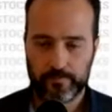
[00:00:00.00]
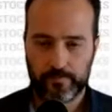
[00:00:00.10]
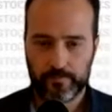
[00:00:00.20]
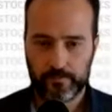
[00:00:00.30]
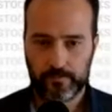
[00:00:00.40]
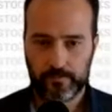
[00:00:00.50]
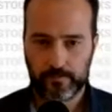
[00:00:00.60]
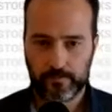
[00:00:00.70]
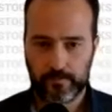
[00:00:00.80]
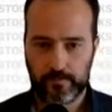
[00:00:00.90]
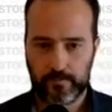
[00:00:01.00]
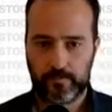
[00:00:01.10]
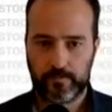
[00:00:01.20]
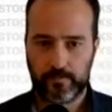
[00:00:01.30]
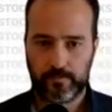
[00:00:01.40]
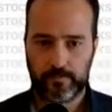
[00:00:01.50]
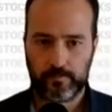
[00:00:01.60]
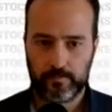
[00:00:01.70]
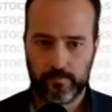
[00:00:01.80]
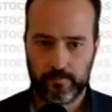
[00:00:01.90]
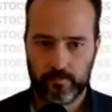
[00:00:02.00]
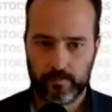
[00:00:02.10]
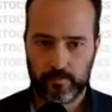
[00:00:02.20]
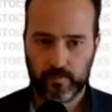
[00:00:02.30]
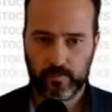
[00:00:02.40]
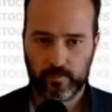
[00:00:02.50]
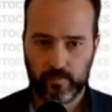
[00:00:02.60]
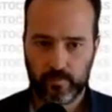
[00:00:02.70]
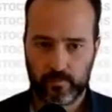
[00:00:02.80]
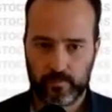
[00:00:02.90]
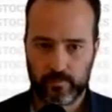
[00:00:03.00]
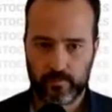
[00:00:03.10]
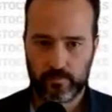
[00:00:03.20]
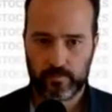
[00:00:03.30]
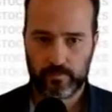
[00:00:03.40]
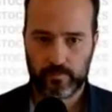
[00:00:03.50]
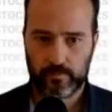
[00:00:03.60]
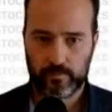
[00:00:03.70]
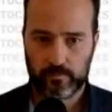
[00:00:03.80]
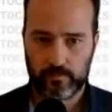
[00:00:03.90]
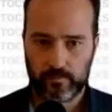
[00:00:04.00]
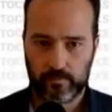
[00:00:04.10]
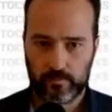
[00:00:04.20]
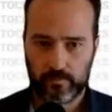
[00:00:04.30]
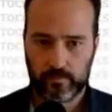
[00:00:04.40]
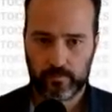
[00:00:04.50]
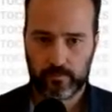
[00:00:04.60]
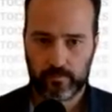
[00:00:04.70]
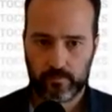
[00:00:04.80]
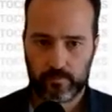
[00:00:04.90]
This person isn't speaking.